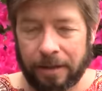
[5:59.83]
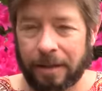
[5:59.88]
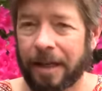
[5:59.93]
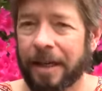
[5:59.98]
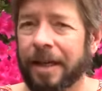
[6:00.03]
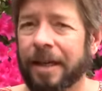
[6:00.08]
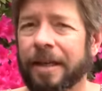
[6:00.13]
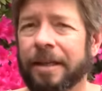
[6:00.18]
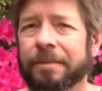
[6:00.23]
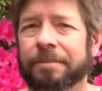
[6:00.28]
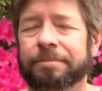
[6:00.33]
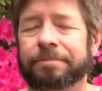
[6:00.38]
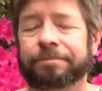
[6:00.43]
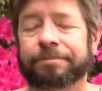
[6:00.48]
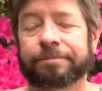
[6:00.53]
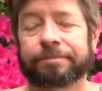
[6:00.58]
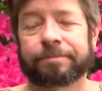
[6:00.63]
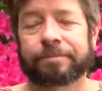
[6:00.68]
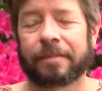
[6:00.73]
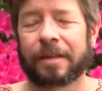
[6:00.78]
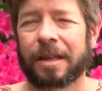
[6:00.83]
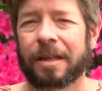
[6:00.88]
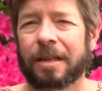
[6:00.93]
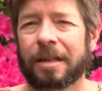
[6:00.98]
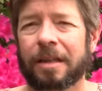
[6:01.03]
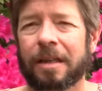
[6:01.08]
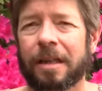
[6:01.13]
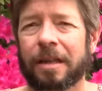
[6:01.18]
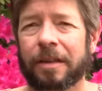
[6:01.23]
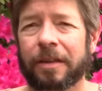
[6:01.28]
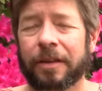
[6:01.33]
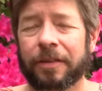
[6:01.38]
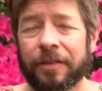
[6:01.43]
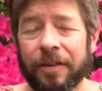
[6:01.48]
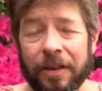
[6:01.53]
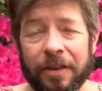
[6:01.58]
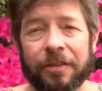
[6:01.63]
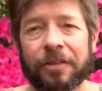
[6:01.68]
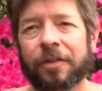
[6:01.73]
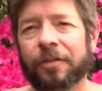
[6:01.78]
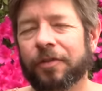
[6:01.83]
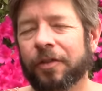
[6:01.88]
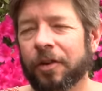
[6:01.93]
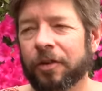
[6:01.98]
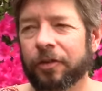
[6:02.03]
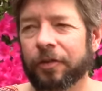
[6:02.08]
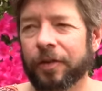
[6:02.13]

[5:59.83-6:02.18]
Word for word: Hey, this is the first